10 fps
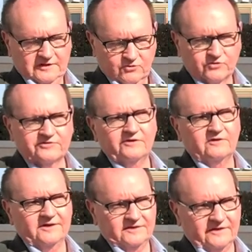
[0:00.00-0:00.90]
North
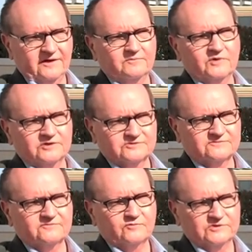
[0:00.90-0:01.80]
Carolina now because of
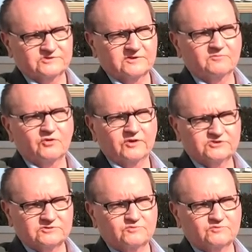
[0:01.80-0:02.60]
recent immigration,